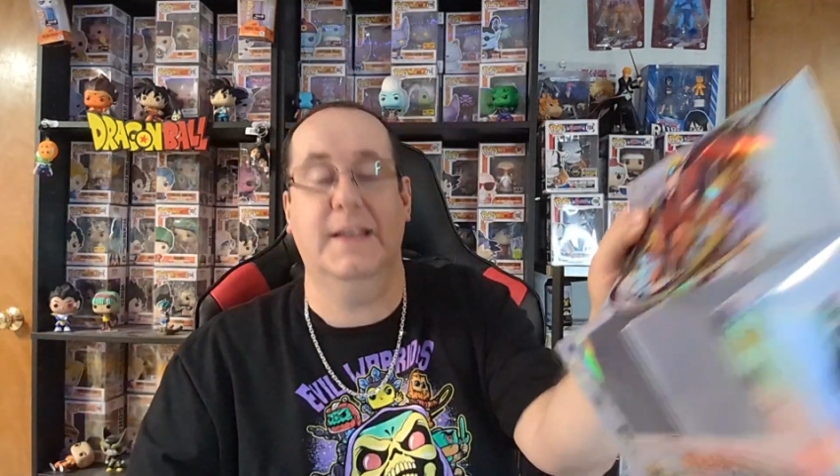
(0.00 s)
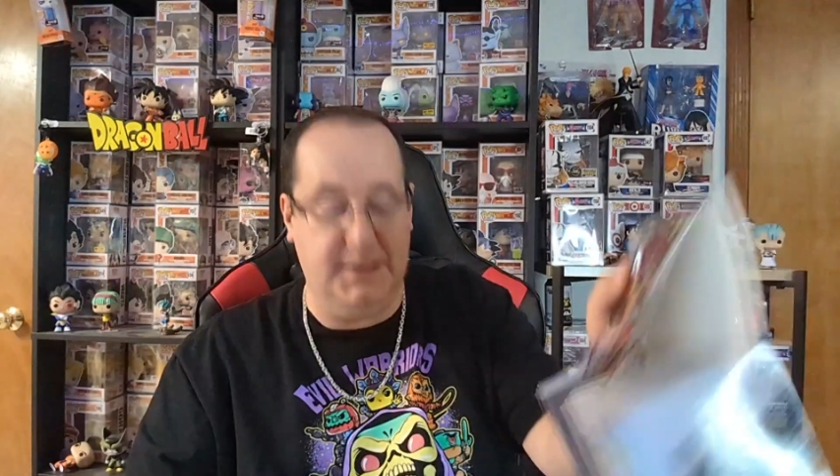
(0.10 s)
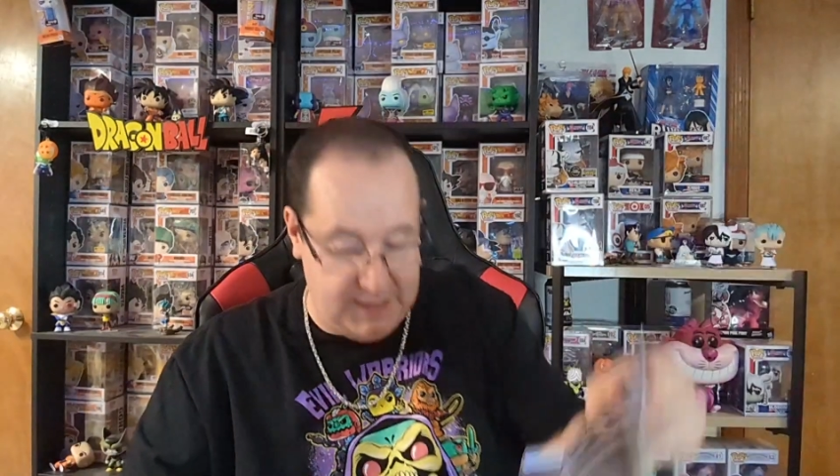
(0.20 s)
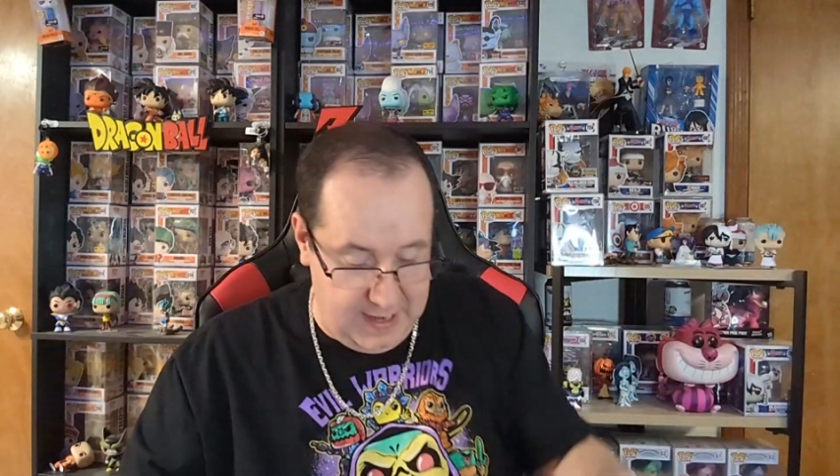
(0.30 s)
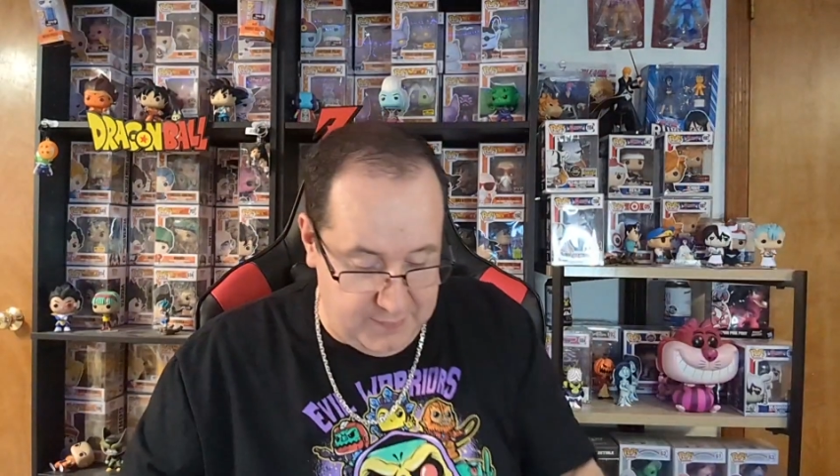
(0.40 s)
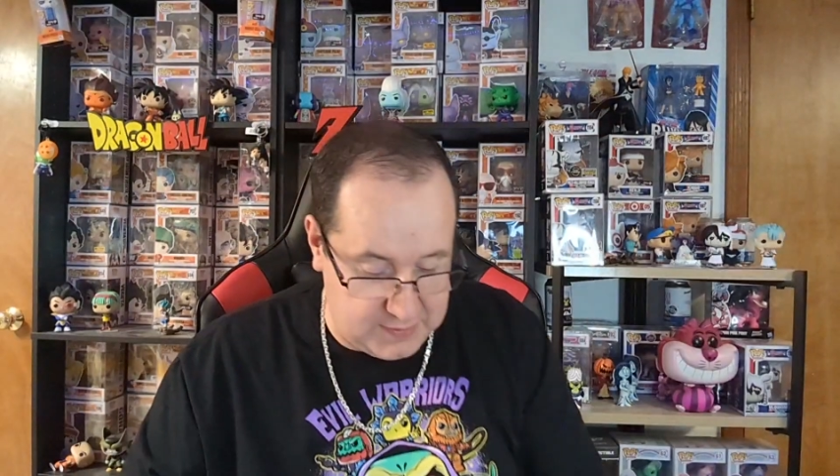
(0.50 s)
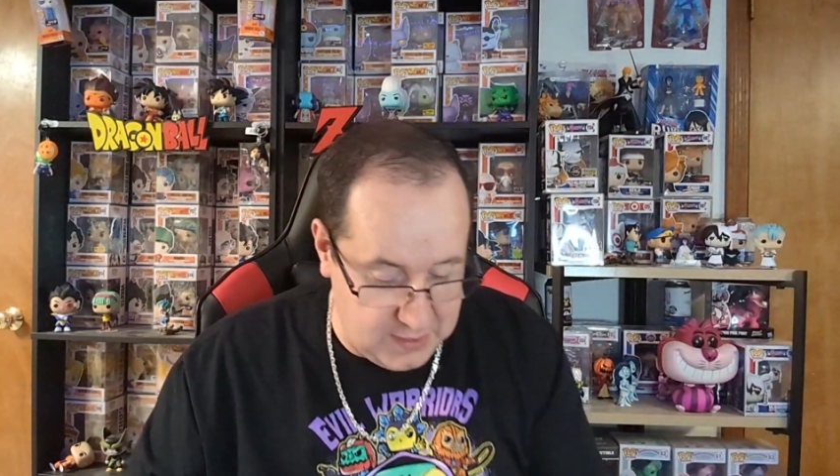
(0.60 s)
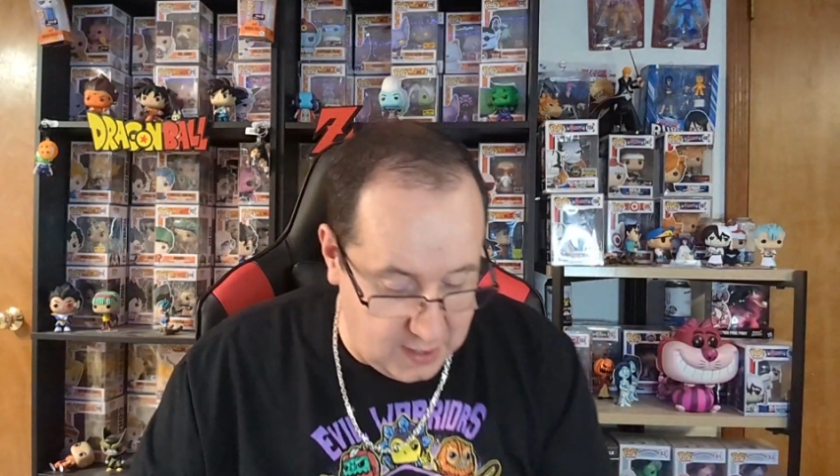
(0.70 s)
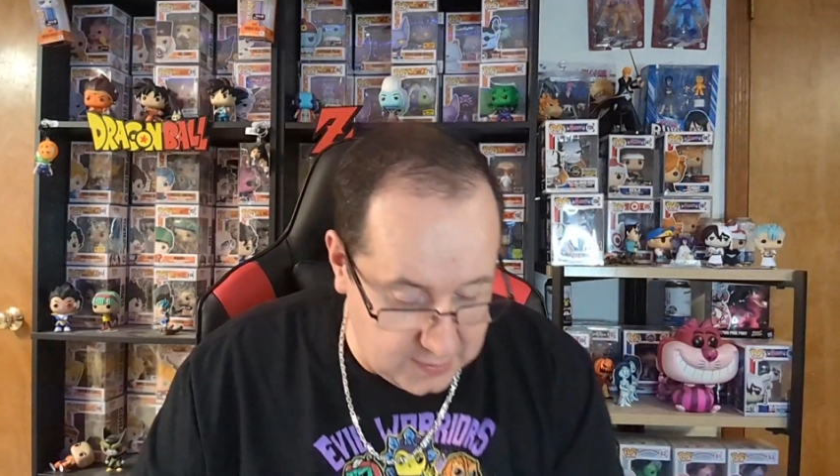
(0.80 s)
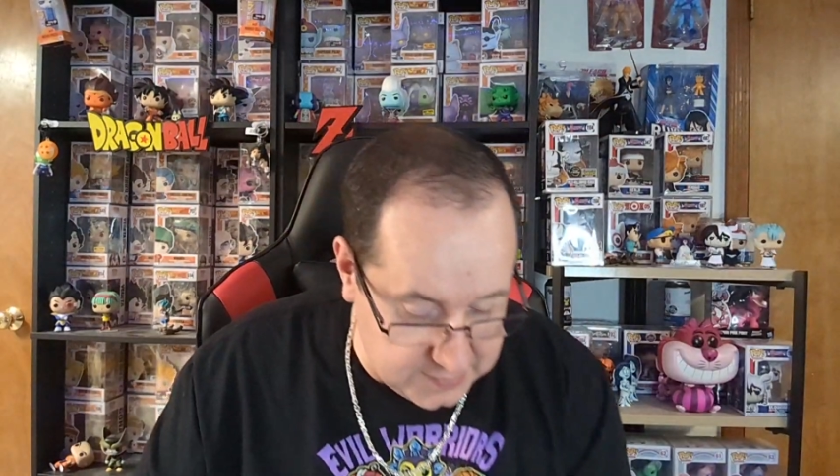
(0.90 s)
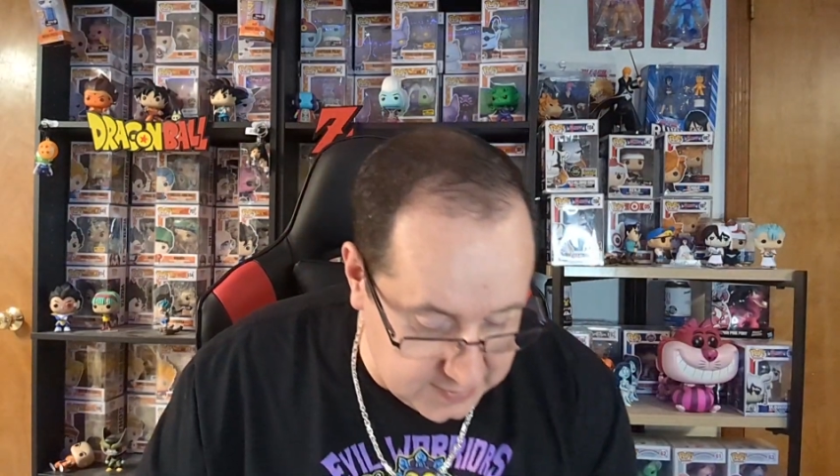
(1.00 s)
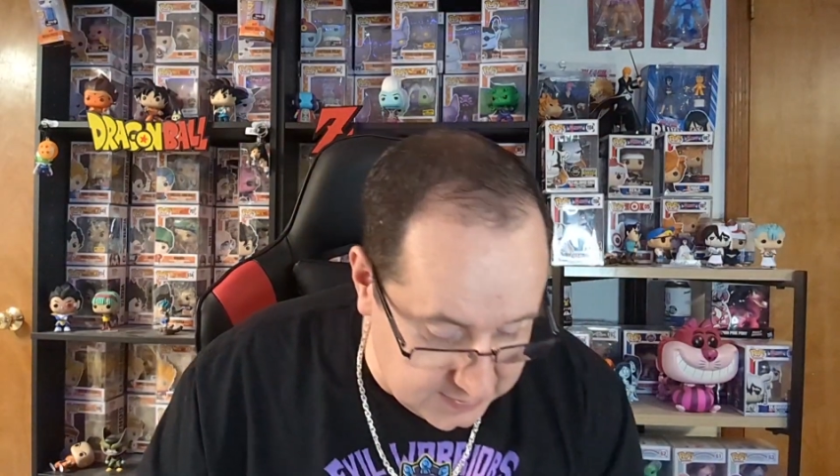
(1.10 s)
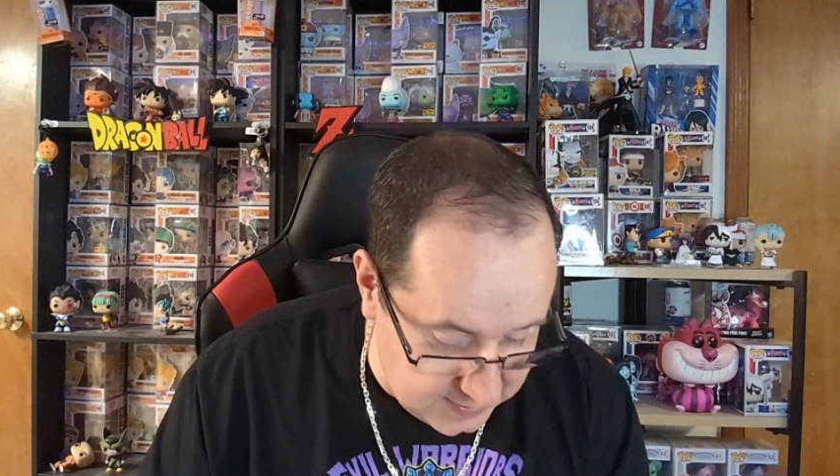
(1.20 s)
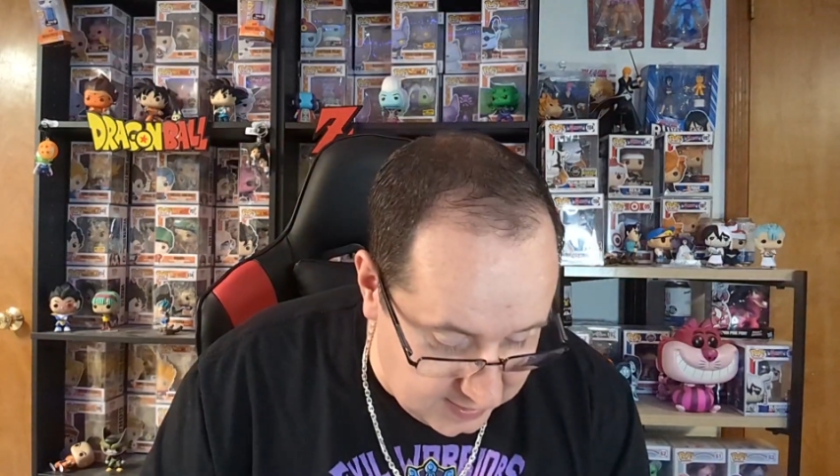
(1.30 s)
this and have the cards in